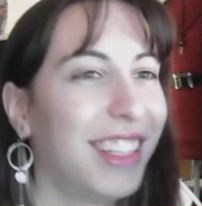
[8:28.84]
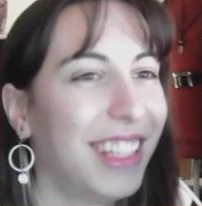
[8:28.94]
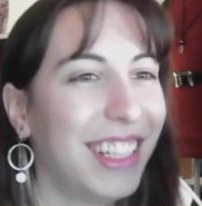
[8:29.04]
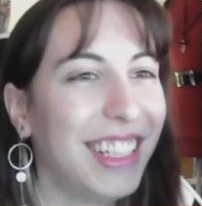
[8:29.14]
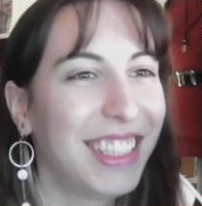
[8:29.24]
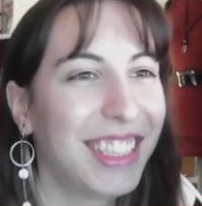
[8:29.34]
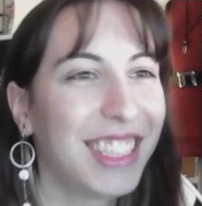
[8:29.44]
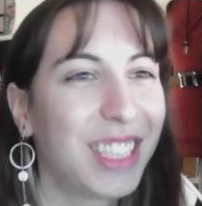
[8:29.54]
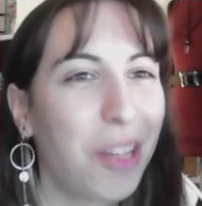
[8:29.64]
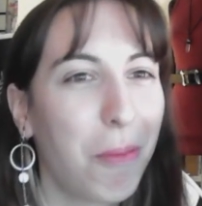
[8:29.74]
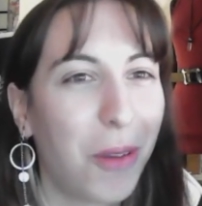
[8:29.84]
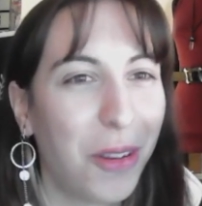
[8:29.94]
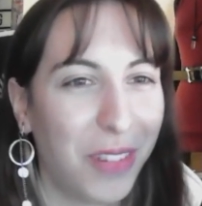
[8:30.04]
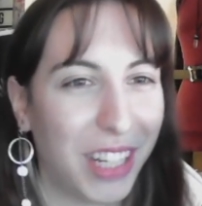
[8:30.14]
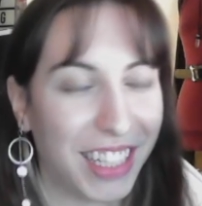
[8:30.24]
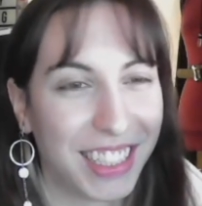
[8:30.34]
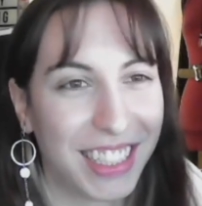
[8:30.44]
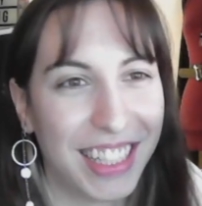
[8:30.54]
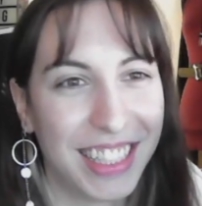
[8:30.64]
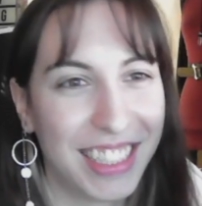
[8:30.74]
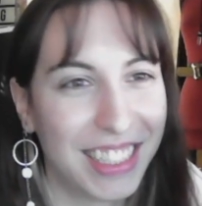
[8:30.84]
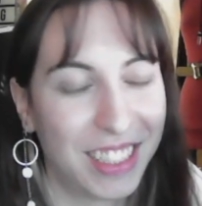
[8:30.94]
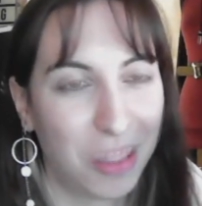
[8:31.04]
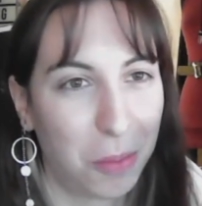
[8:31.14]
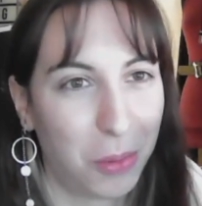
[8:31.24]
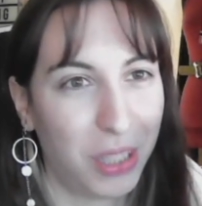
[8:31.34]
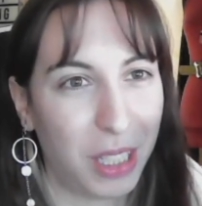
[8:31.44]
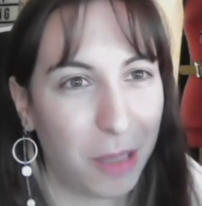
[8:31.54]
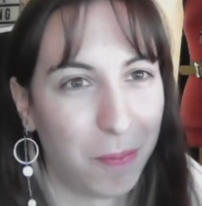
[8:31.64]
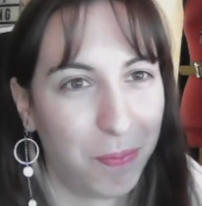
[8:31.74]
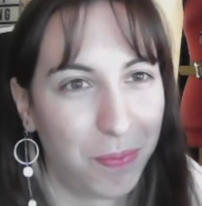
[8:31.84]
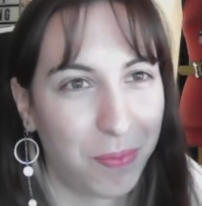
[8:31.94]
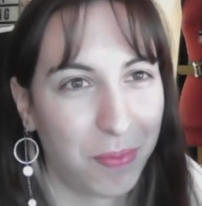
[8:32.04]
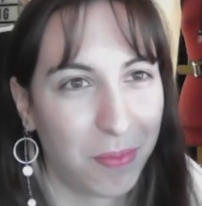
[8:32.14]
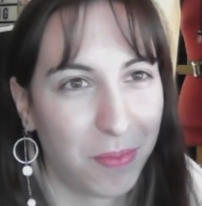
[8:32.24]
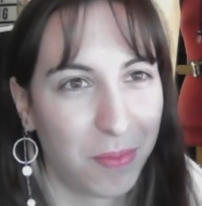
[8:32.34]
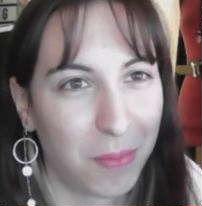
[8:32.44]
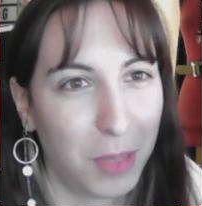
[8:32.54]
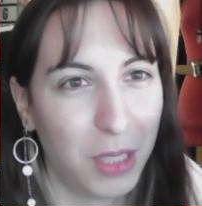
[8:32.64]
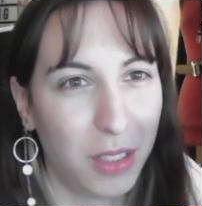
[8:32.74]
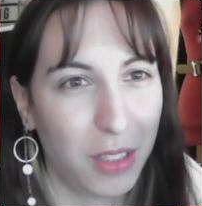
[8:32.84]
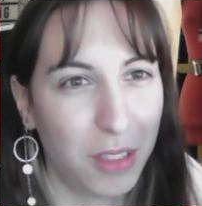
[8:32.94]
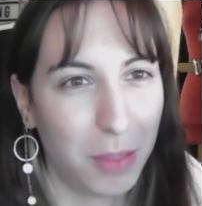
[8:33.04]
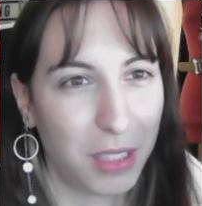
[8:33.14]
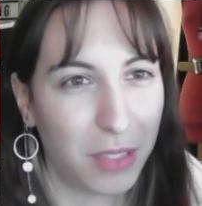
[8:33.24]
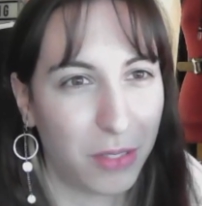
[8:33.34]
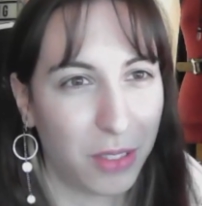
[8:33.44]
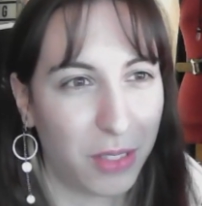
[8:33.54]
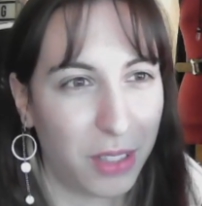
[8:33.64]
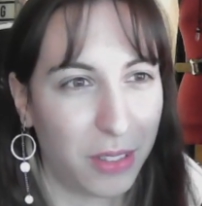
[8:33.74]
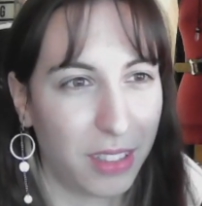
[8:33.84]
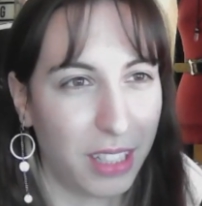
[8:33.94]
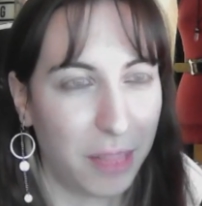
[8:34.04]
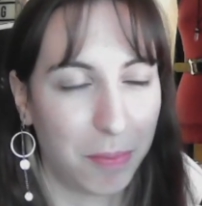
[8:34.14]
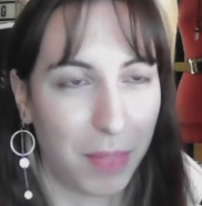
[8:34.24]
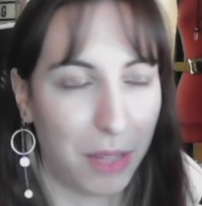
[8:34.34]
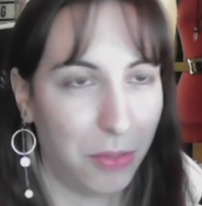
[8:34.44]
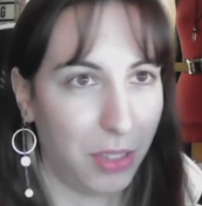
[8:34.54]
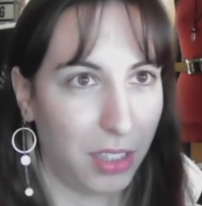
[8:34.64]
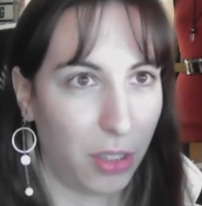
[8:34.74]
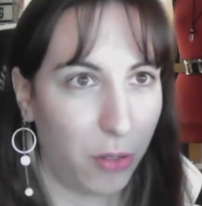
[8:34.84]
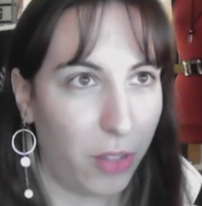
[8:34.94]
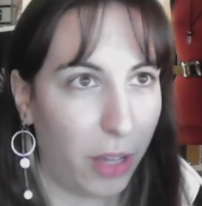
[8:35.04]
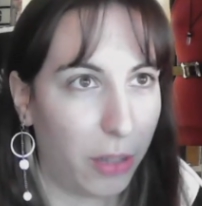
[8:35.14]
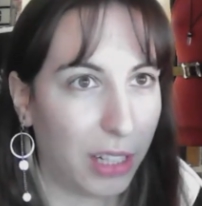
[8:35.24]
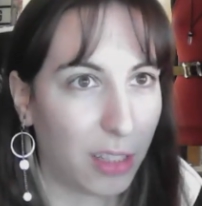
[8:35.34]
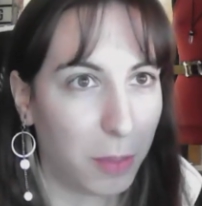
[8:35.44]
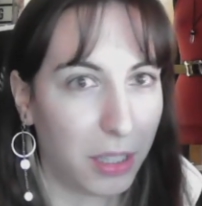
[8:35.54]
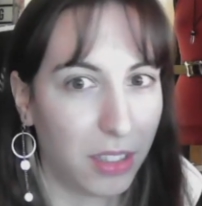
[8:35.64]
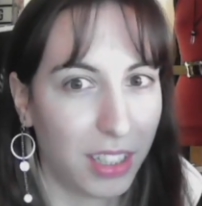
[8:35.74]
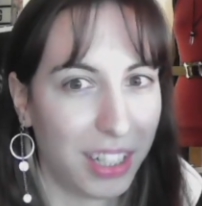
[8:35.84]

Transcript: It's just so perfect, and this is so pretty. But it could also be different flowers. I'm really no flower expert.